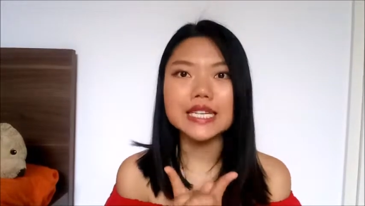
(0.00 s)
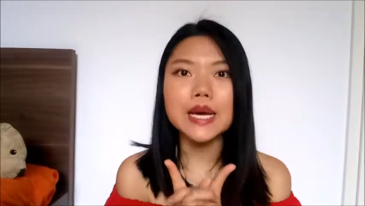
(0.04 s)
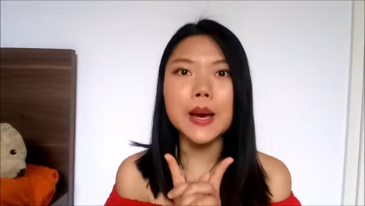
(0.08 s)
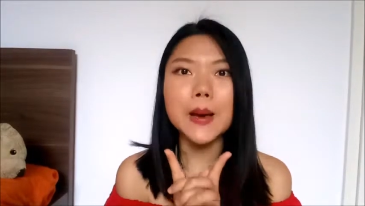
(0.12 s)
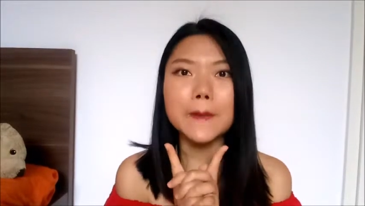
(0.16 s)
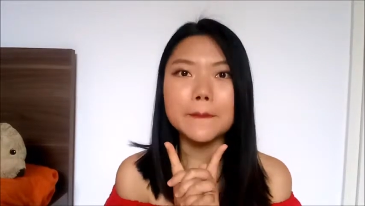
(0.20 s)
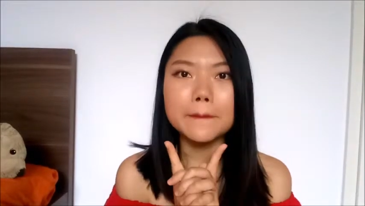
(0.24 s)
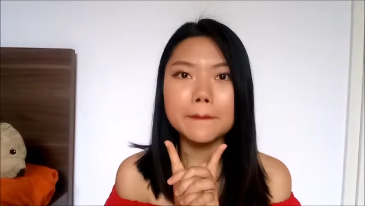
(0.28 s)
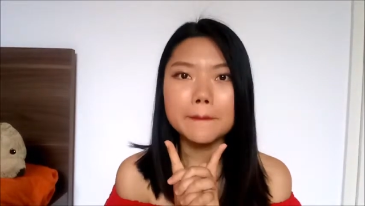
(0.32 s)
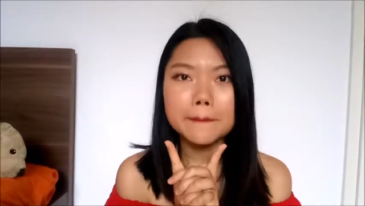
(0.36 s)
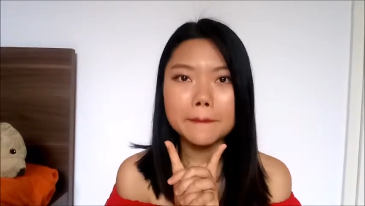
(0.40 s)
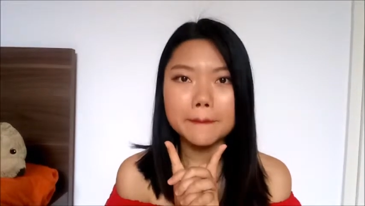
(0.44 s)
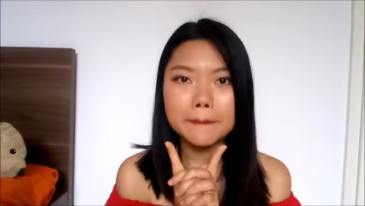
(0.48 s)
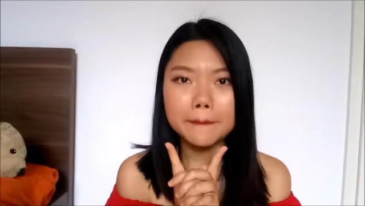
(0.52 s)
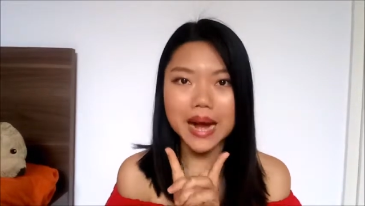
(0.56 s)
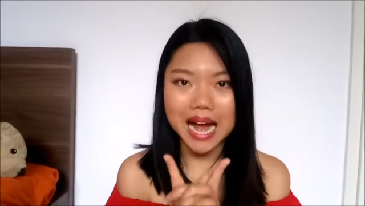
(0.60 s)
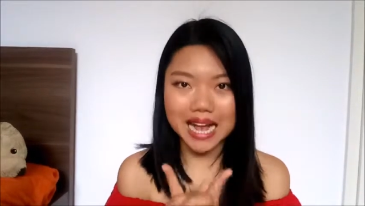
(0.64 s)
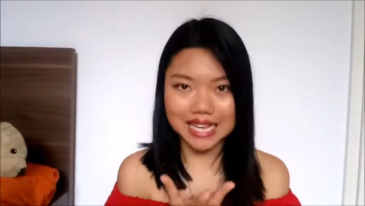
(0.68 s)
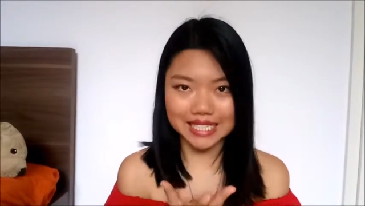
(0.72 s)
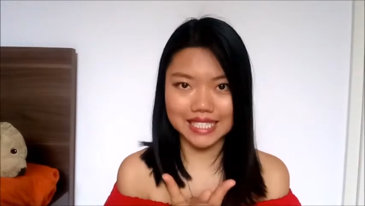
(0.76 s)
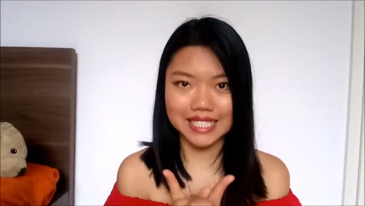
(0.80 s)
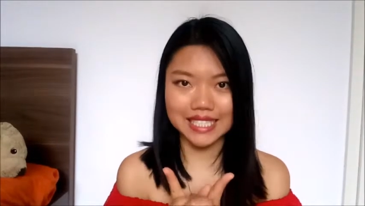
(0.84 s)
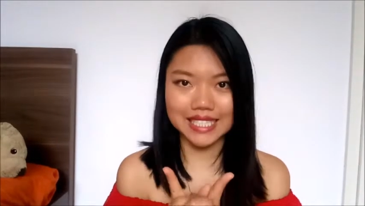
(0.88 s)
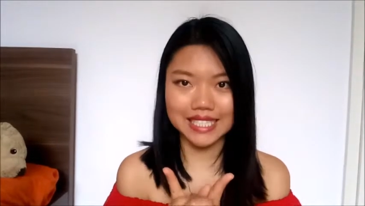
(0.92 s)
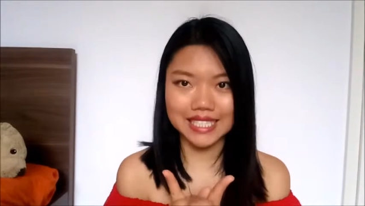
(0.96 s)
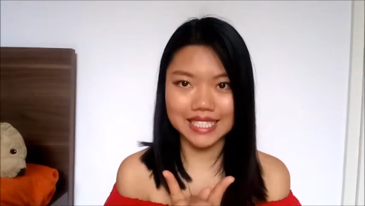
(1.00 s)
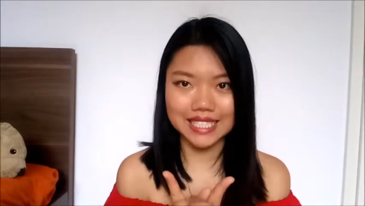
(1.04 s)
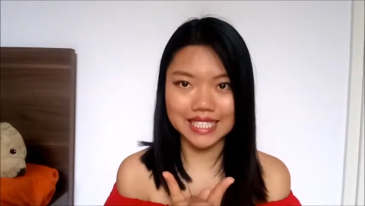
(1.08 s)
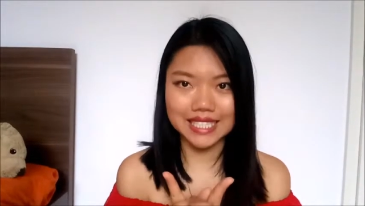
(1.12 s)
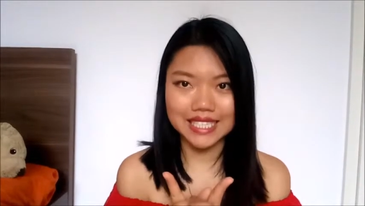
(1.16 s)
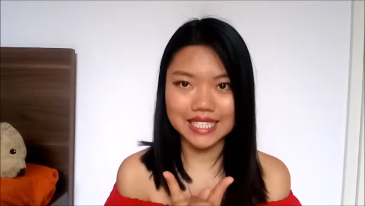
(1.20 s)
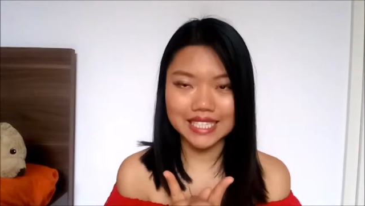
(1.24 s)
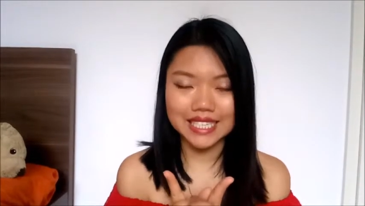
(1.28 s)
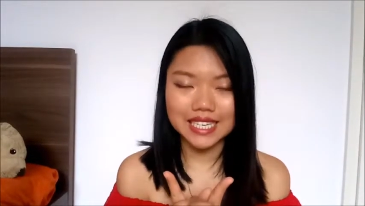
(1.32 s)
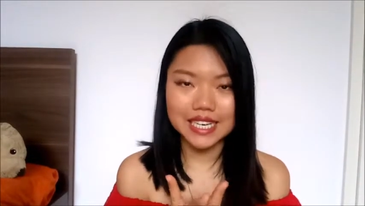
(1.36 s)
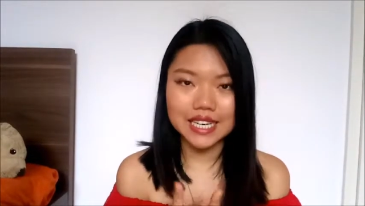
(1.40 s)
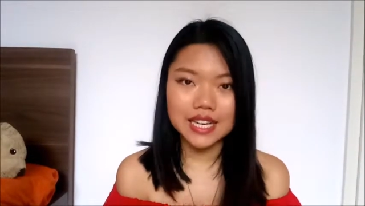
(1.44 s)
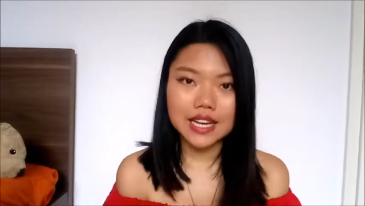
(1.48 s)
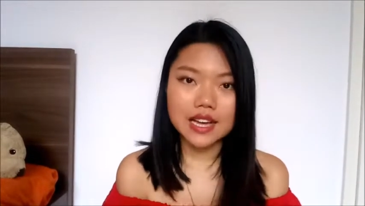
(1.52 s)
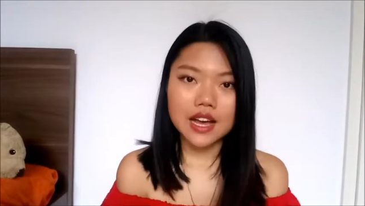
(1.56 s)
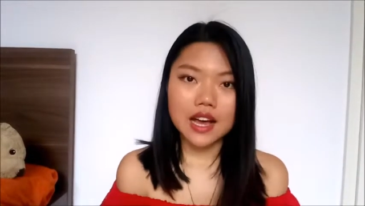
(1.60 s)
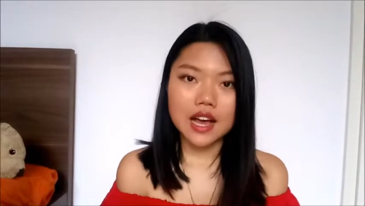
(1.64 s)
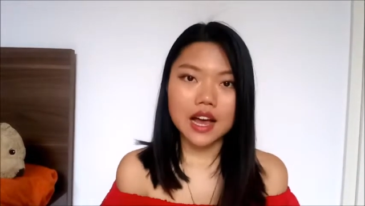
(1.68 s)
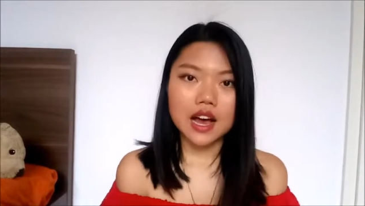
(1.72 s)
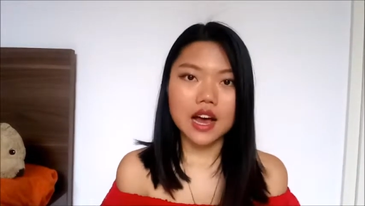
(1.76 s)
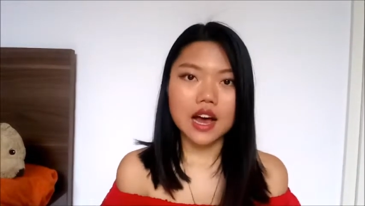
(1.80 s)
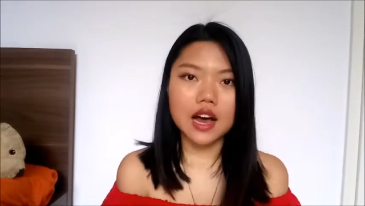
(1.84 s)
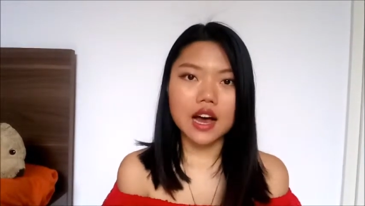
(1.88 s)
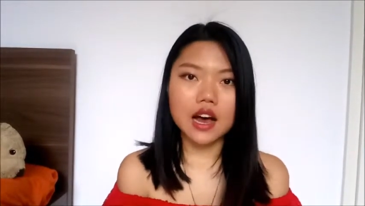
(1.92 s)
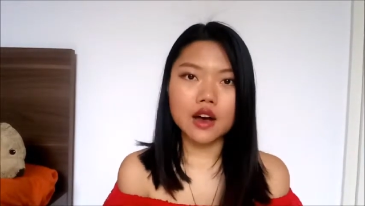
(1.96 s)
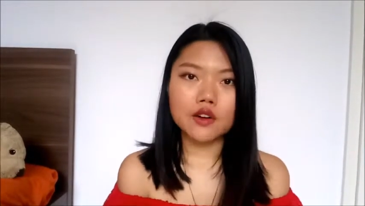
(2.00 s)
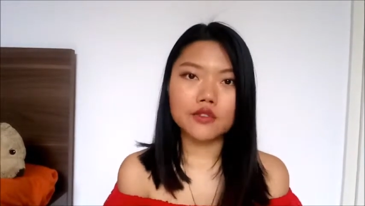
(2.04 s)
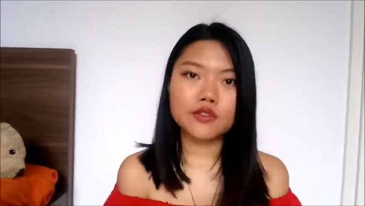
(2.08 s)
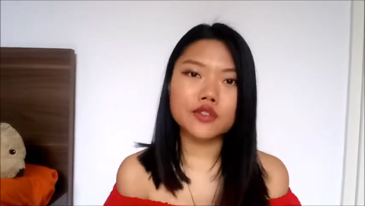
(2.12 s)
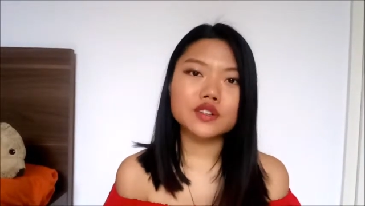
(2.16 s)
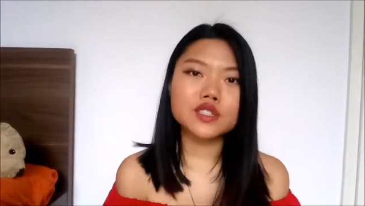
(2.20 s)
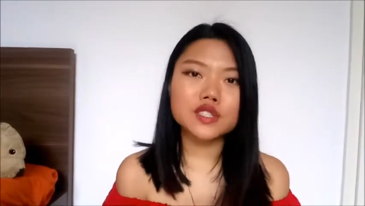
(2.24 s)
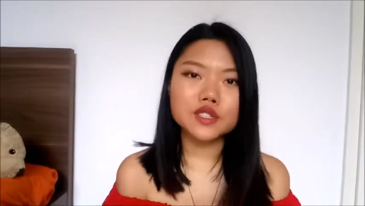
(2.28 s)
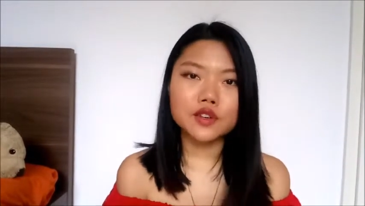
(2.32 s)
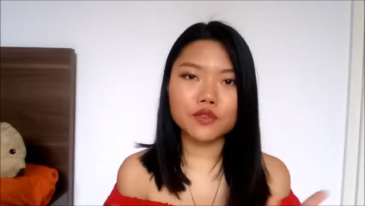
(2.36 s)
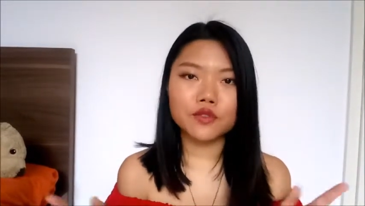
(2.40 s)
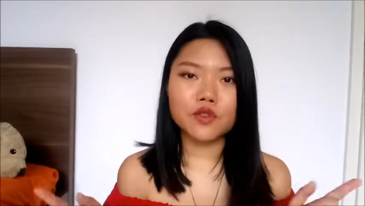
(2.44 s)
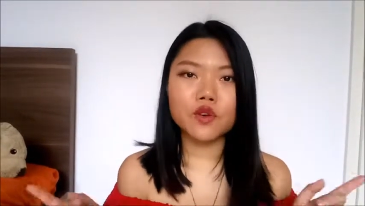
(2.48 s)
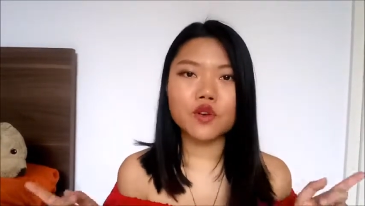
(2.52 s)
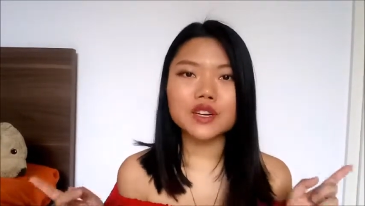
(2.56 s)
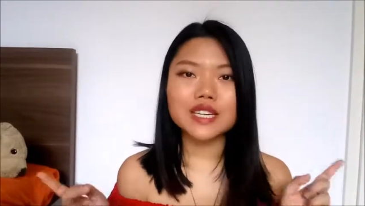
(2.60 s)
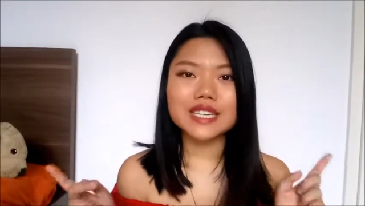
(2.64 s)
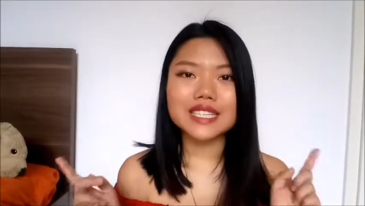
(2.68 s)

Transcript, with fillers: the bus. First of all,